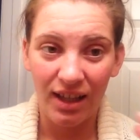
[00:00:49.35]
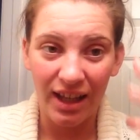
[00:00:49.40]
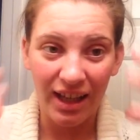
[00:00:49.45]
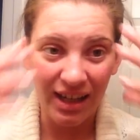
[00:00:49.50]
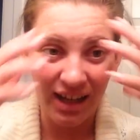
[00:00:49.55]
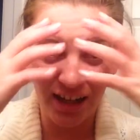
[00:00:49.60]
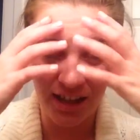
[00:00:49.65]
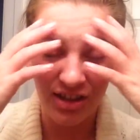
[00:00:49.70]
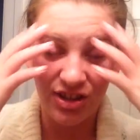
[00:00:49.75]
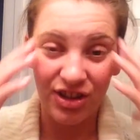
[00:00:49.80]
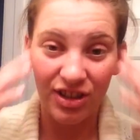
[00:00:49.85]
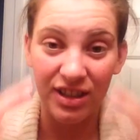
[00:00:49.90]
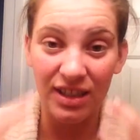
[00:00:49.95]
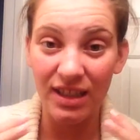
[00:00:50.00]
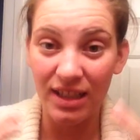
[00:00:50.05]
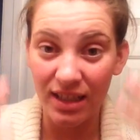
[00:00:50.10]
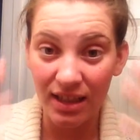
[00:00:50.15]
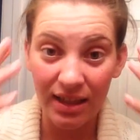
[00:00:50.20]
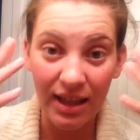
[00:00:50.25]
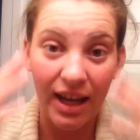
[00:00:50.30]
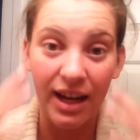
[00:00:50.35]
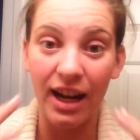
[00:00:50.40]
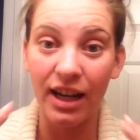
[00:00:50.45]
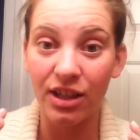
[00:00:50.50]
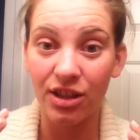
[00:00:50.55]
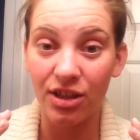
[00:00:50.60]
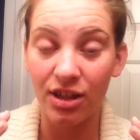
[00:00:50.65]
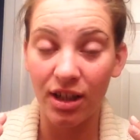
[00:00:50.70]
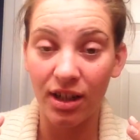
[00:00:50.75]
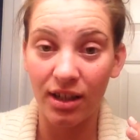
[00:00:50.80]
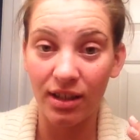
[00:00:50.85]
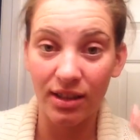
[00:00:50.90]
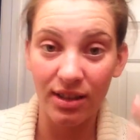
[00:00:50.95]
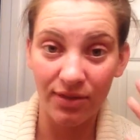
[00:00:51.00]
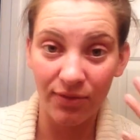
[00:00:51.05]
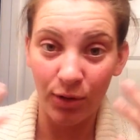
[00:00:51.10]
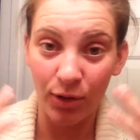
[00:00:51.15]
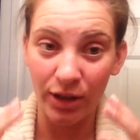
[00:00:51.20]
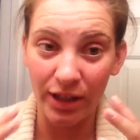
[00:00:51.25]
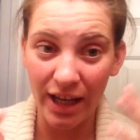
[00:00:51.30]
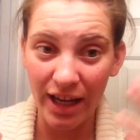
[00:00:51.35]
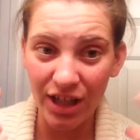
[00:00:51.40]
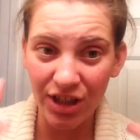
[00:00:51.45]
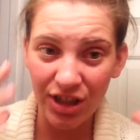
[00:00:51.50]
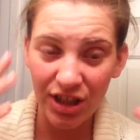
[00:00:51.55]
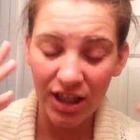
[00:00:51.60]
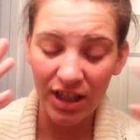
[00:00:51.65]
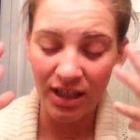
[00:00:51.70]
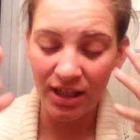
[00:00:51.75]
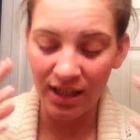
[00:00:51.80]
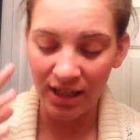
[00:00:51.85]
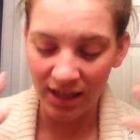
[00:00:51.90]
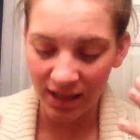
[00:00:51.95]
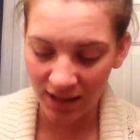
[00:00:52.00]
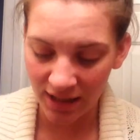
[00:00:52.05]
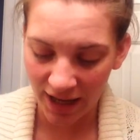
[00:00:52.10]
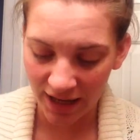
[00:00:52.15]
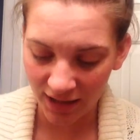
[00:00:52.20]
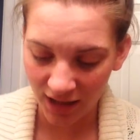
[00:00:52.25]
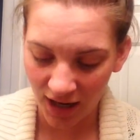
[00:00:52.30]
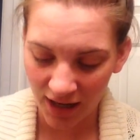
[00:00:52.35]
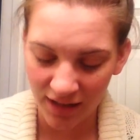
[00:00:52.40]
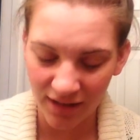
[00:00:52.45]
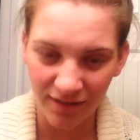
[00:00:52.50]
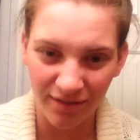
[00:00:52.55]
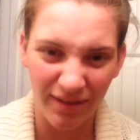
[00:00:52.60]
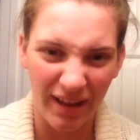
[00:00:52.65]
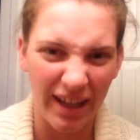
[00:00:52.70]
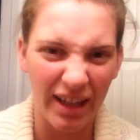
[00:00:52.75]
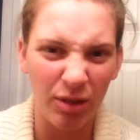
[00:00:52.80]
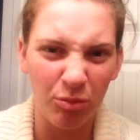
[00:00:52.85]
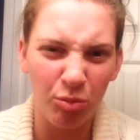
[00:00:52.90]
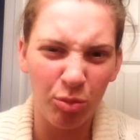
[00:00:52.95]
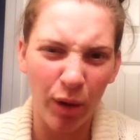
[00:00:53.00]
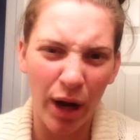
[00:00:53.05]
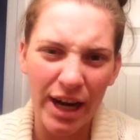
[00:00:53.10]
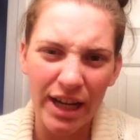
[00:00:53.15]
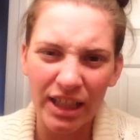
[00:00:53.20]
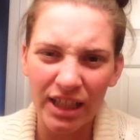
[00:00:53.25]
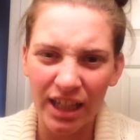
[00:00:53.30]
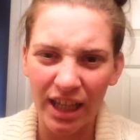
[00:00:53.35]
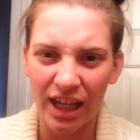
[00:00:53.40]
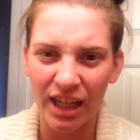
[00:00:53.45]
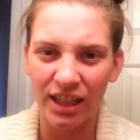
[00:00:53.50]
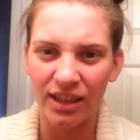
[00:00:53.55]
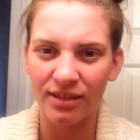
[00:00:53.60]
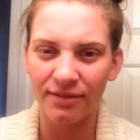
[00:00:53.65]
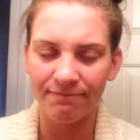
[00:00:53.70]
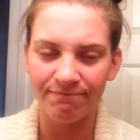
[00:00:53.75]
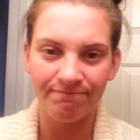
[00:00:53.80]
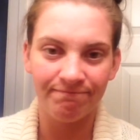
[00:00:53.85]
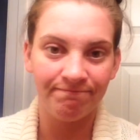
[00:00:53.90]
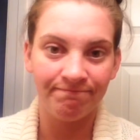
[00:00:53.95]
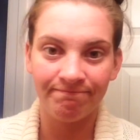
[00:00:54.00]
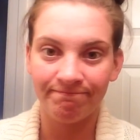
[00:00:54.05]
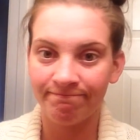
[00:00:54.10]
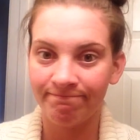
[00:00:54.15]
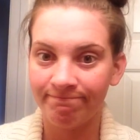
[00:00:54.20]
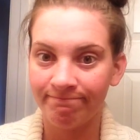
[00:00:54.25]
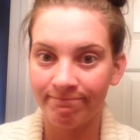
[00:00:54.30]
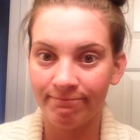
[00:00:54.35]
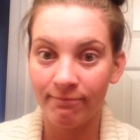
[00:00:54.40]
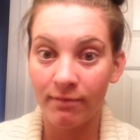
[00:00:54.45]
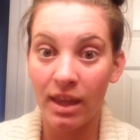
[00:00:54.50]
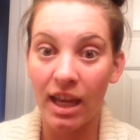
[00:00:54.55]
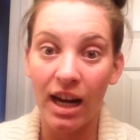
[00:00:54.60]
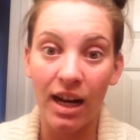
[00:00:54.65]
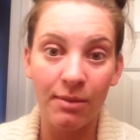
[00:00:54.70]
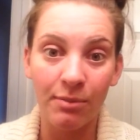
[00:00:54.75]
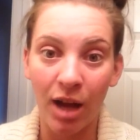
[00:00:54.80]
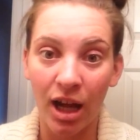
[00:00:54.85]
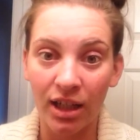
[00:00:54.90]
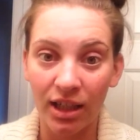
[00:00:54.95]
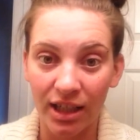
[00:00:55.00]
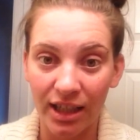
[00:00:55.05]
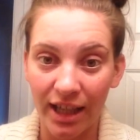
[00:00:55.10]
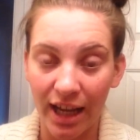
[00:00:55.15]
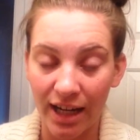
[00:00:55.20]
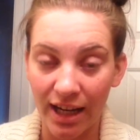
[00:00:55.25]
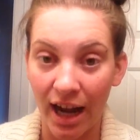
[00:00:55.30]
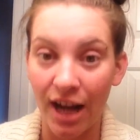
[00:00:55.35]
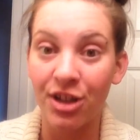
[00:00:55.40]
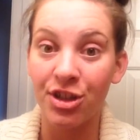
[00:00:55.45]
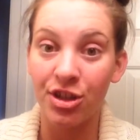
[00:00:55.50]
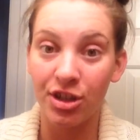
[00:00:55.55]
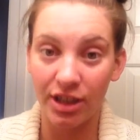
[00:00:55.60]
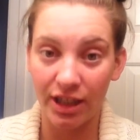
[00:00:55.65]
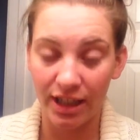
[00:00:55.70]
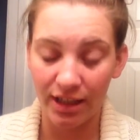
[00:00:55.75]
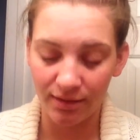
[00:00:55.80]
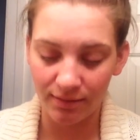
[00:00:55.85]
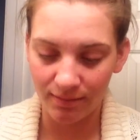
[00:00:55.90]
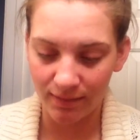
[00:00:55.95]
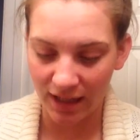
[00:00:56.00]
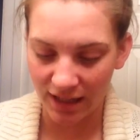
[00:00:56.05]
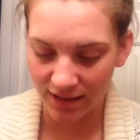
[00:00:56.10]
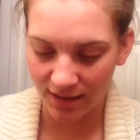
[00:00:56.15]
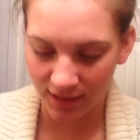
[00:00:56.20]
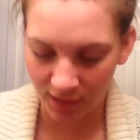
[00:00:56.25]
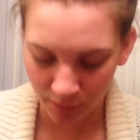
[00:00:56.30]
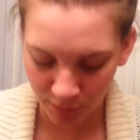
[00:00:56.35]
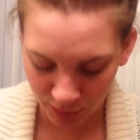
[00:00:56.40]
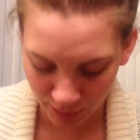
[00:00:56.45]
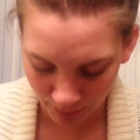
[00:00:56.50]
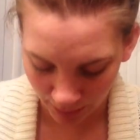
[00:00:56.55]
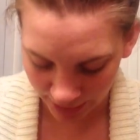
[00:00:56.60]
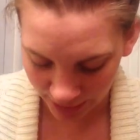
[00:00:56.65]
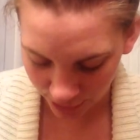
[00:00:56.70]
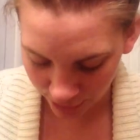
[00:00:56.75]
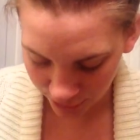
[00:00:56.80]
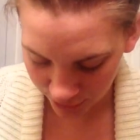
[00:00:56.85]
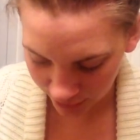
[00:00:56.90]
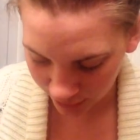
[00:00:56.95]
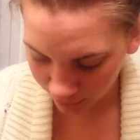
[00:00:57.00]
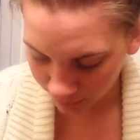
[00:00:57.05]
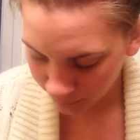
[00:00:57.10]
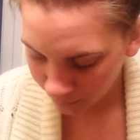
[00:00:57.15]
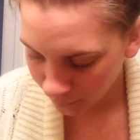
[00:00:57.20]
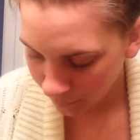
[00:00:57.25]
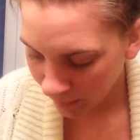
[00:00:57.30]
and I just need that extra exfoliation and that kind of like brightening that I'm not going to get naturally, that's going to be my go-to.